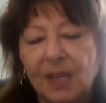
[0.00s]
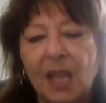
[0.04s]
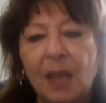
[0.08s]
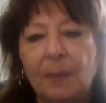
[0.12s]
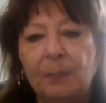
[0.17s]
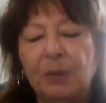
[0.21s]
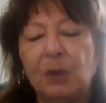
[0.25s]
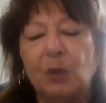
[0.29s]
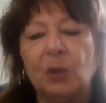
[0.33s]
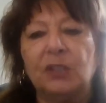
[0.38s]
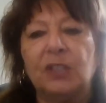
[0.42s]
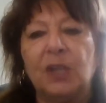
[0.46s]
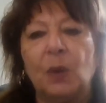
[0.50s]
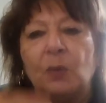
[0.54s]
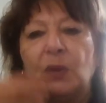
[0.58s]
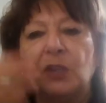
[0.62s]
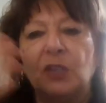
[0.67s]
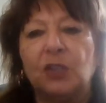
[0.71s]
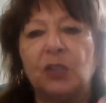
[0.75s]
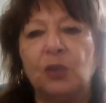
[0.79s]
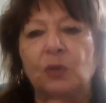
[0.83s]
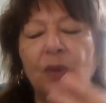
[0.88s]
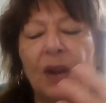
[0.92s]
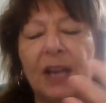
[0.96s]
because they would
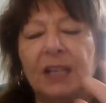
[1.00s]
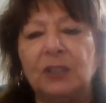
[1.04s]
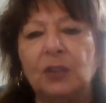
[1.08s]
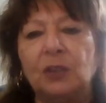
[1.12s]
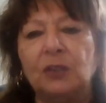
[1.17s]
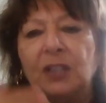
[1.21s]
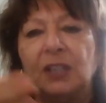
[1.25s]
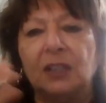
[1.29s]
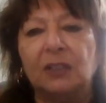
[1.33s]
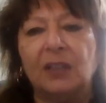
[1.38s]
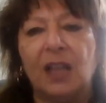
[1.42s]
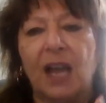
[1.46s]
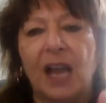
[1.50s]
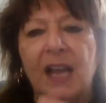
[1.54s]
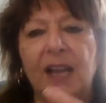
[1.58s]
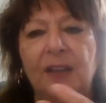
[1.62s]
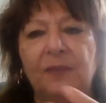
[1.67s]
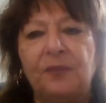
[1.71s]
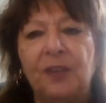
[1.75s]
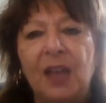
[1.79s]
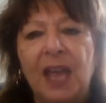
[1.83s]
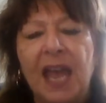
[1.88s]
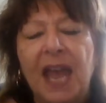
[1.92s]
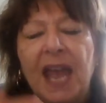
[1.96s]
have surrendered their
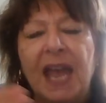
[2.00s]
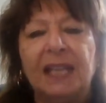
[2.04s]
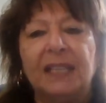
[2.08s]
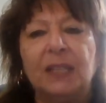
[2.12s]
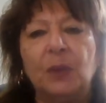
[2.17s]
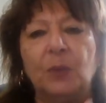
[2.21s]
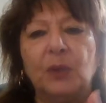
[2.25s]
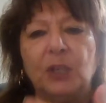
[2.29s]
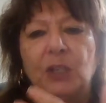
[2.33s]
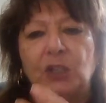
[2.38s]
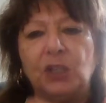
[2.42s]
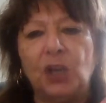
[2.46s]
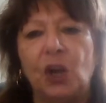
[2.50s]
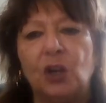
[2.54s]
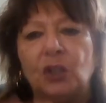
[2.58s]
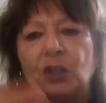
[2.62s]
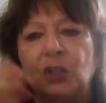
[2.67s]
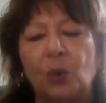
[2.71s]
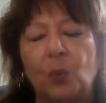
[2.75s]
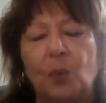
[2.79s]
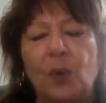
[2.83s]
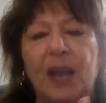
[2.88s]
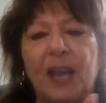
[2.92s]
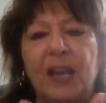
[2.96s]
life and they would have
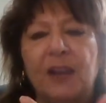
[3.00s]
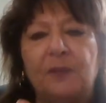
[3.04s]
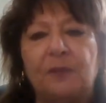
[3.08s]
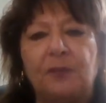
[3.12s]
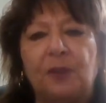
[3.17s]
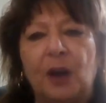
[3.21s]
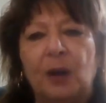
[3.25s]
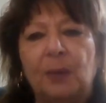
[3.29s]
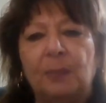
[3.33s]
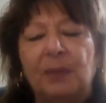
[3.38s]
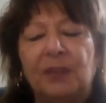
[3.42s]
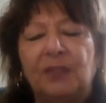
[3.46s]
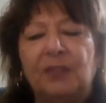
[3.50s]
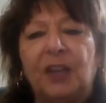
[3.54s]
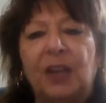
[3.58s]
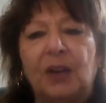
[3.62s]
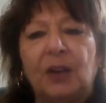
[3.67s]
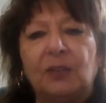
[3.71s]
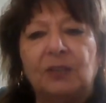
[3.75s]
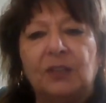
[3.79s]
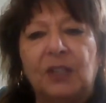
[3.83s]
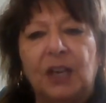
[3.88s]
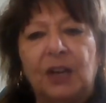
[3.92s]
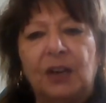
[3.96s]
turned away from
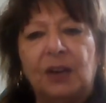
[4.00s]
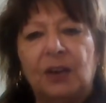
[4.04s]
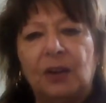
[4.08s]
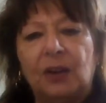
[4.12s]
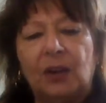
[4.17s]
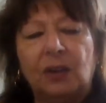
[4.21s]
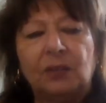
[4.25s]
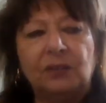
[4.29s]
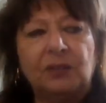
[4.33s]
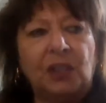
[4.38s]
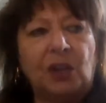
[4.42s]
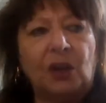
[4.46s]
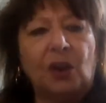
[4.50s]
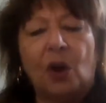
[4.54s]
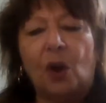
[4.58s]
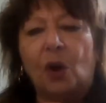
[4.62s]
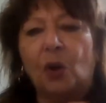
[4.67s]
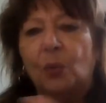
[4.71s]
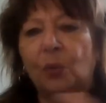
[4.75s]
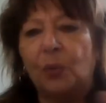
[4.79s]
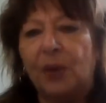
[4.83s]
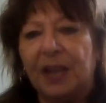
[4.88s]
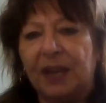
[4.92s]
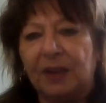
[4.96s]
their their their
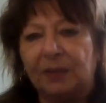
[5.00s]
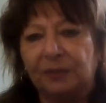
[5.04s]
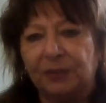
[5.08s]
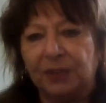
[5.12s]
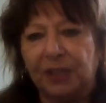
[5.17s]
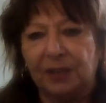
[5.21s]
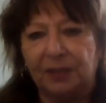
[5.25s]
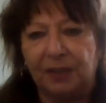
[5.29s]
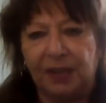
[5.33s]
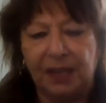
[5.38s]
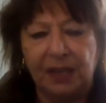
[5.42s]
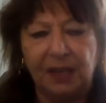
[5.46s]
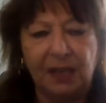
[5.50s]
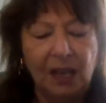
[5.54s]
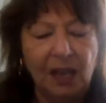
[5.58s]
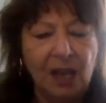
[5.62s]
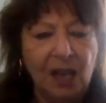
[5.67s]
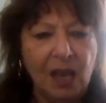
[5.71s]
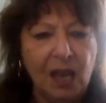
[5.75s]
old way of living.